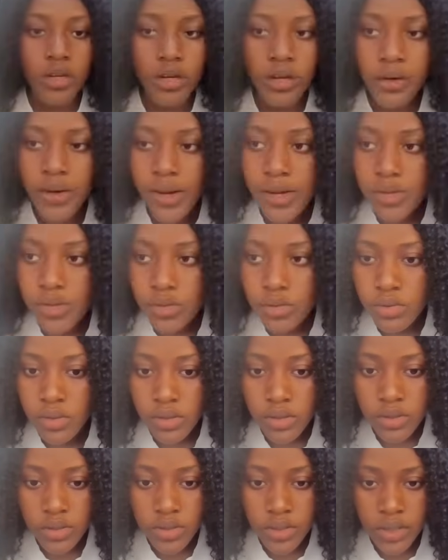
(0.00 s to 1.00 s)
Alright, so
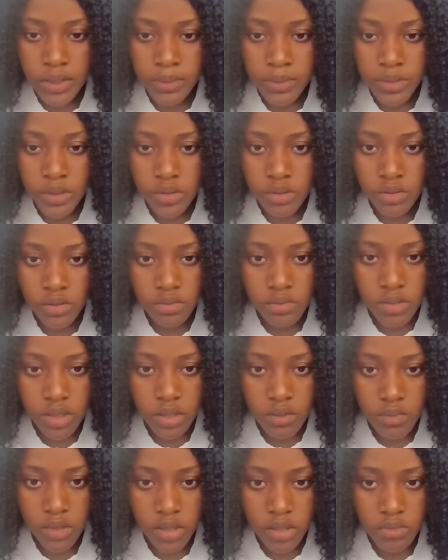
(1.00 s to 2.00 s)
we're going to type in social
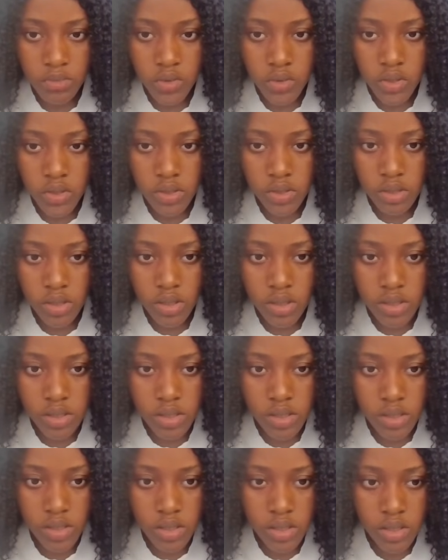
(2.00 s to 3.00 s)
media management. So you can
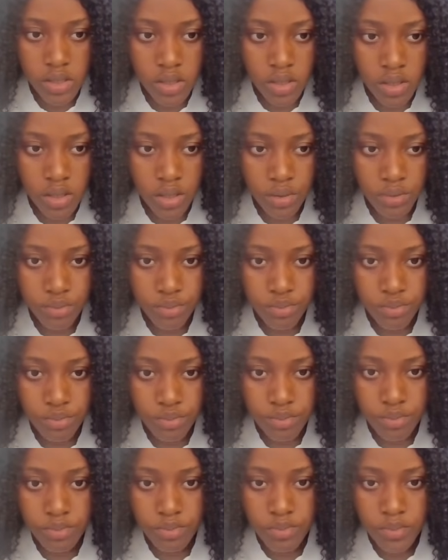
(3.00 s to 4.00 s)
say
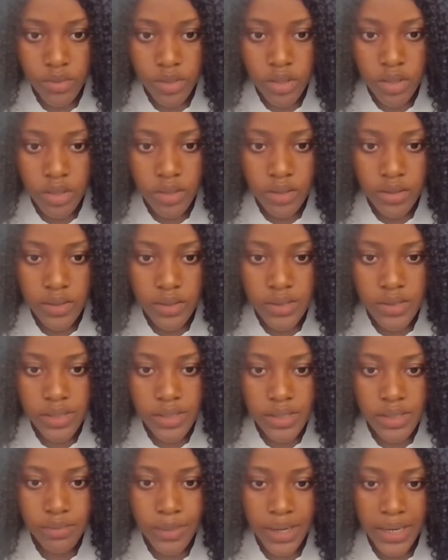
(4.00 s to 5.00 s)
this
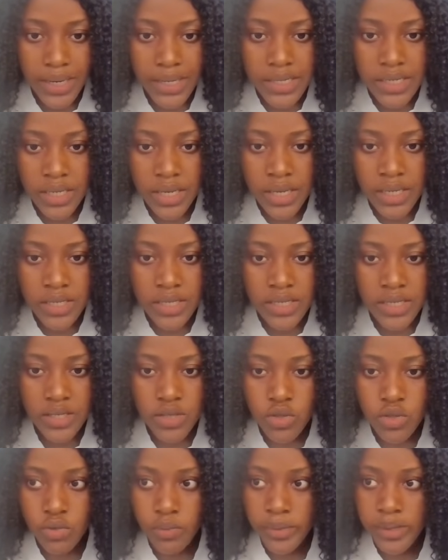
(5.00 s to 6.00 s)
is marketing
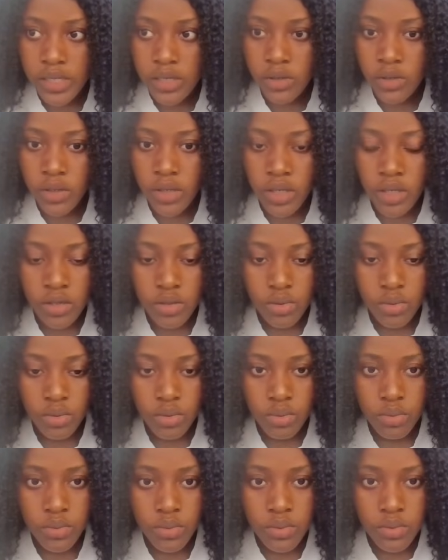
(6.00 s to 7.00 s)
agencies to ban. Okay,
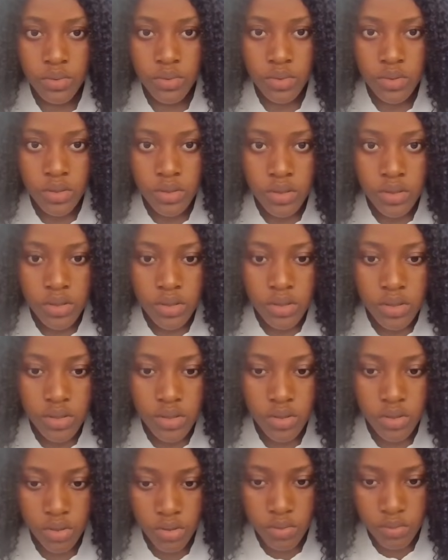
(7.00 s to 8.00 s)
no.
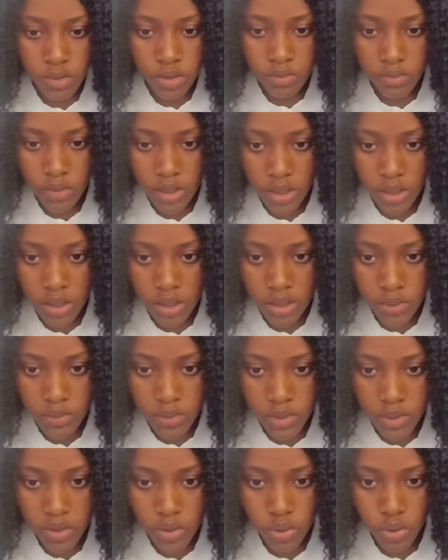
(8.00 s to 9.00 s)
Social media
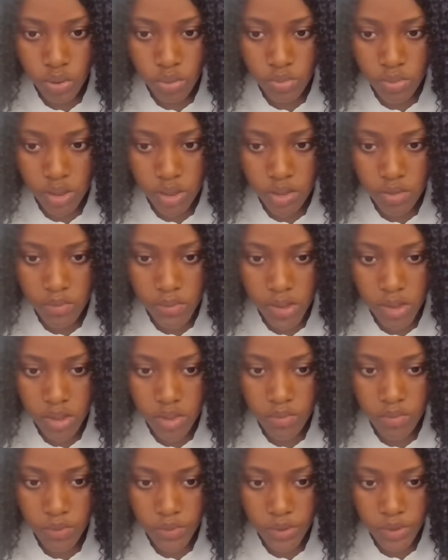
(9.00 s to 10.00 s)

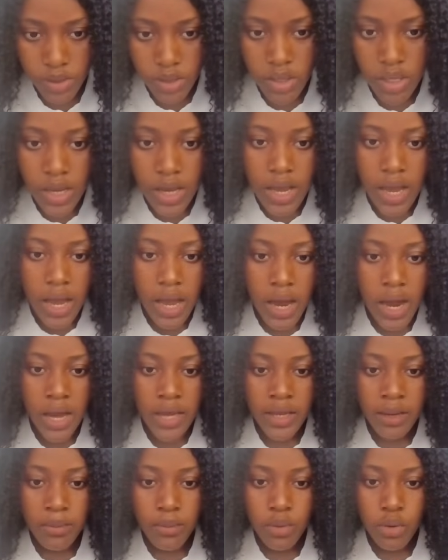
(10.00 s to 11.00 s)
management. I
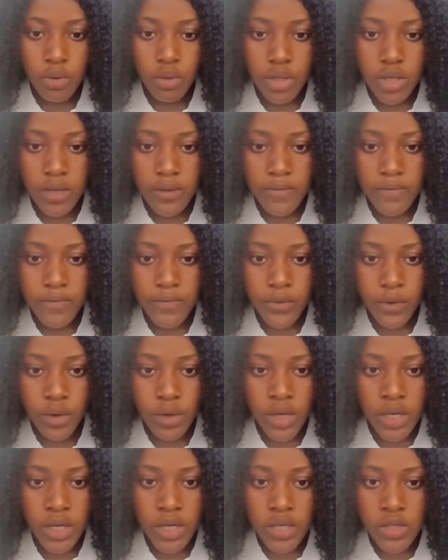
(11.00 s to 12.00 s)
am looking
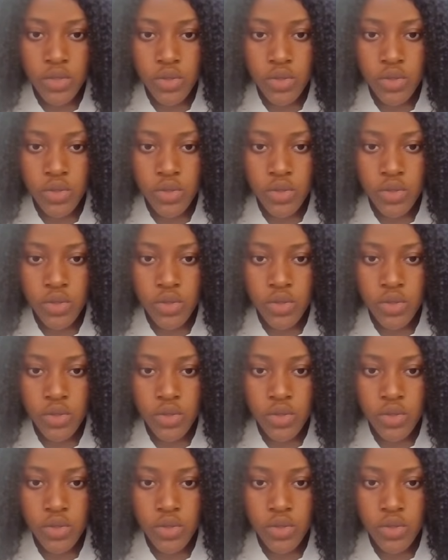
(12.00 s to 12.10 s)
for a